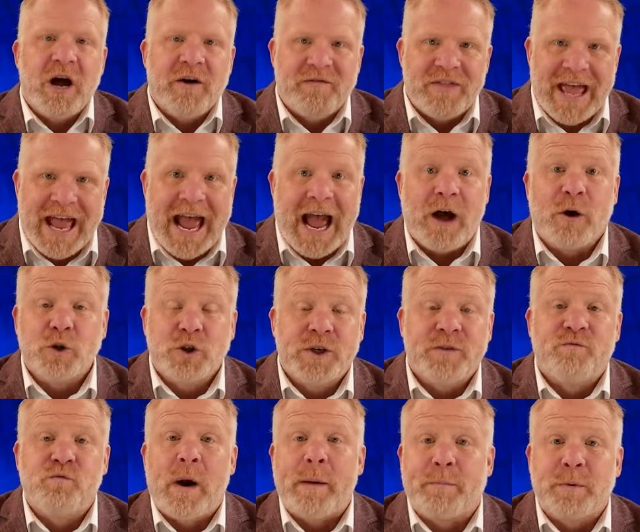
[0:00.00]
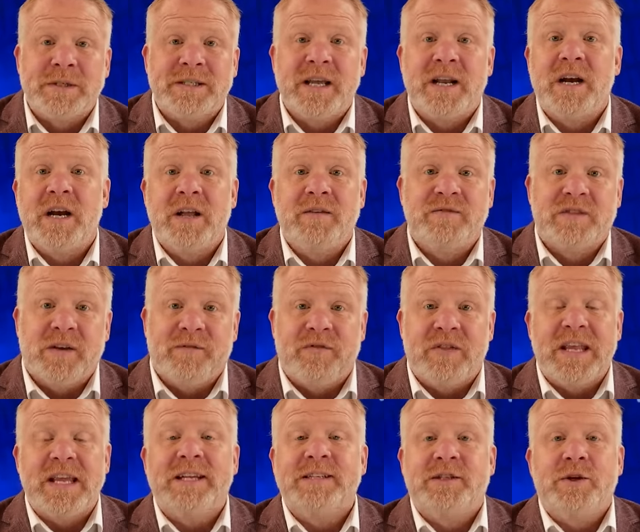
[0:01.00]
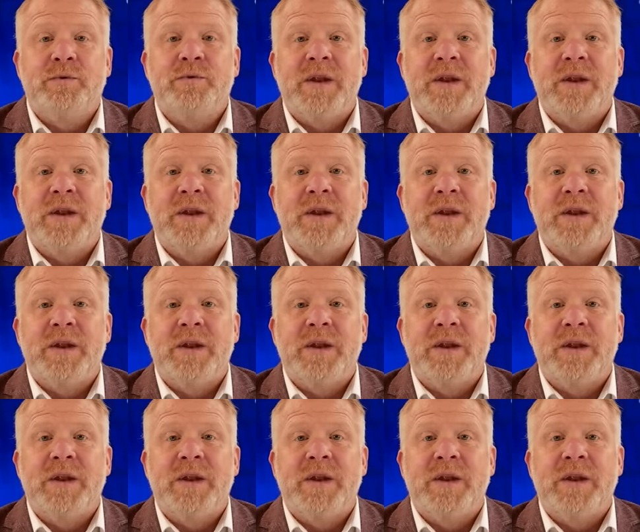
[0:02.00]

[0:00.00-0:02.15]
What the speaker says: of the House of Representatives of these